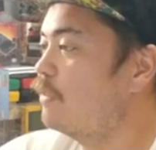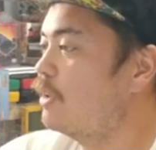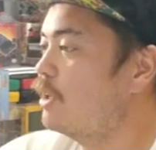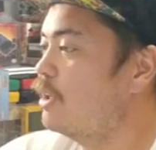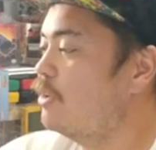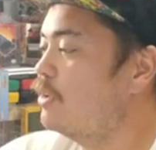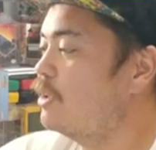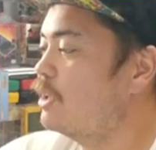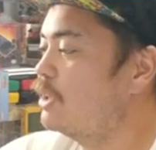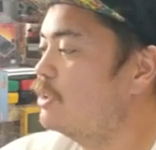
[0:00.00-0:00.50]

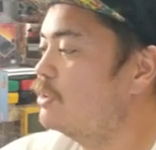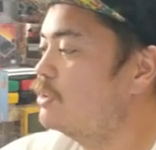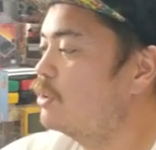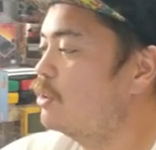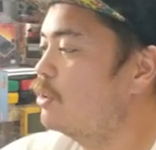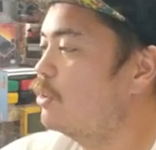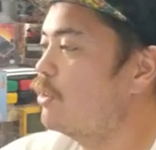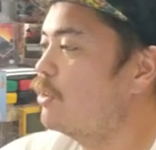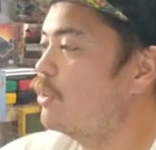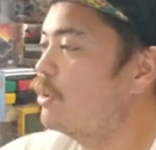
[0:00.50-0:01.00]
Very nice
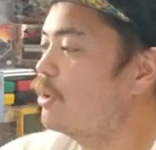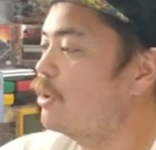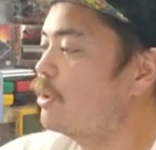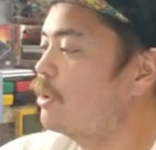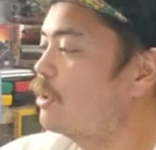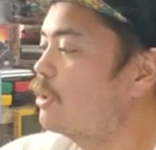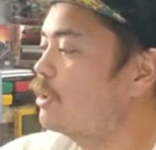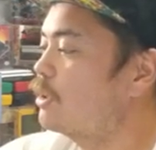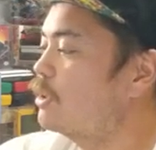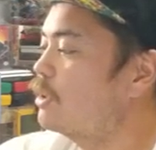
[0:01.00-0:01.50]
to go with
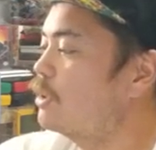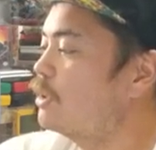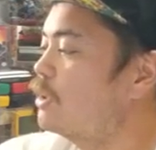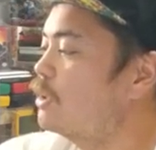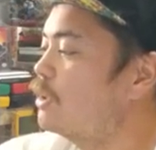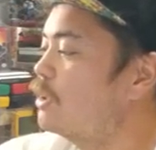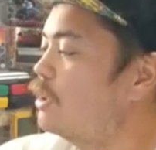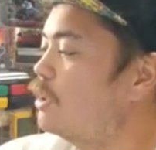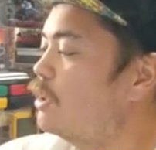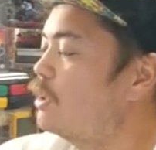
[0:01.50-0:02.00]
our
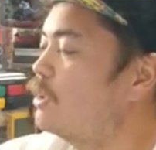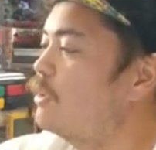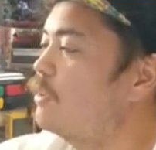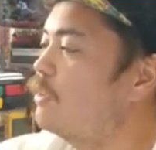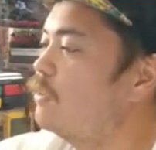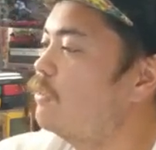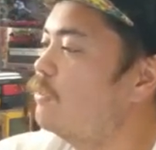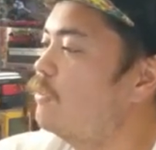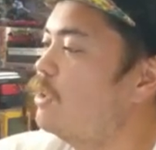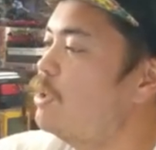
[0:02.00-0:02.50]

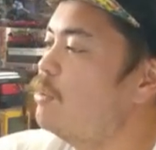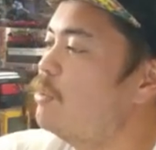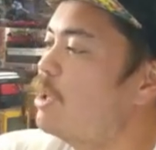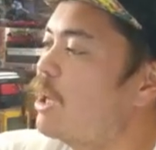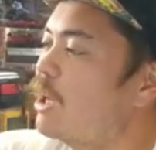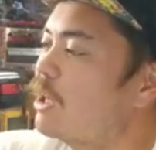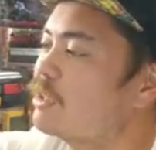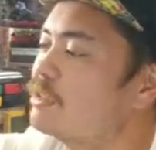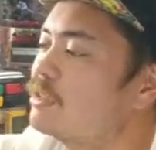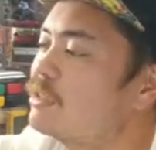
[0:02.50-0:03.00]

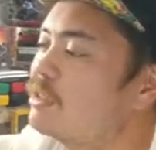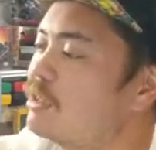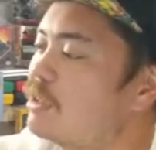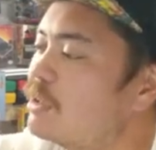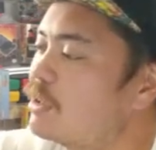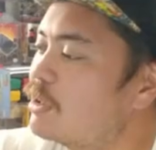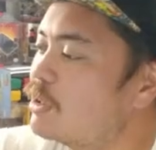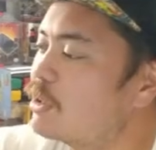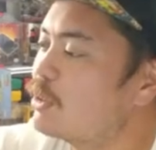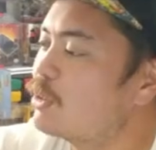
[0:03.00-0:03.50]

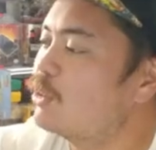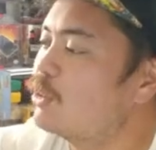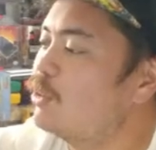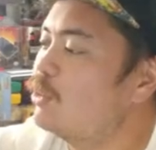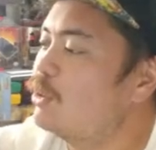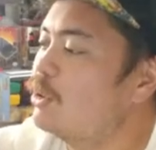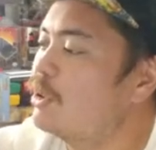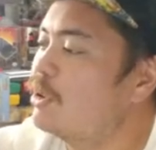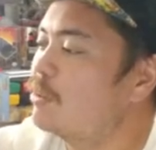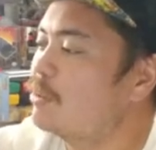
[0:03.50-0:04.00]
VMAX.
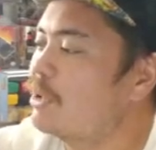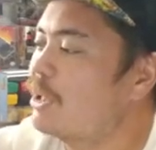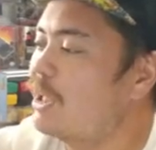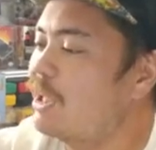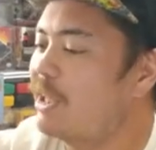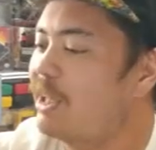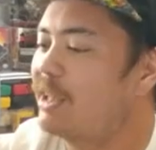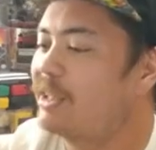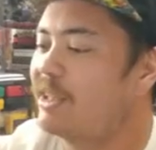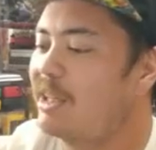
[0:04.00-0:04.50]
Cool. I'm
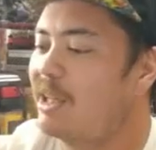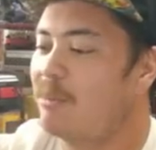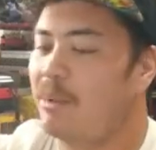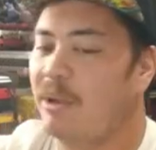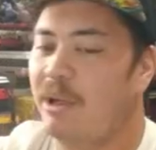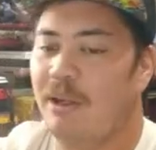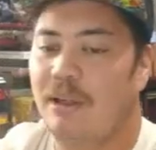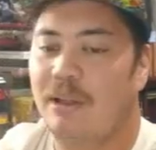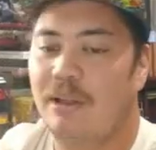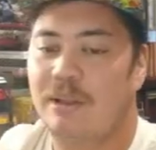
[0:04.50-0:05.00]
glad I got
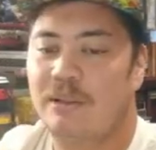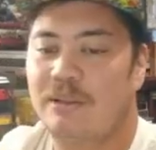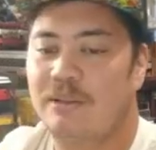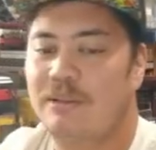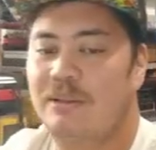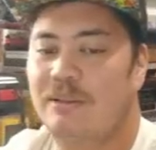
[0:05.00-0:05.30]
that pair.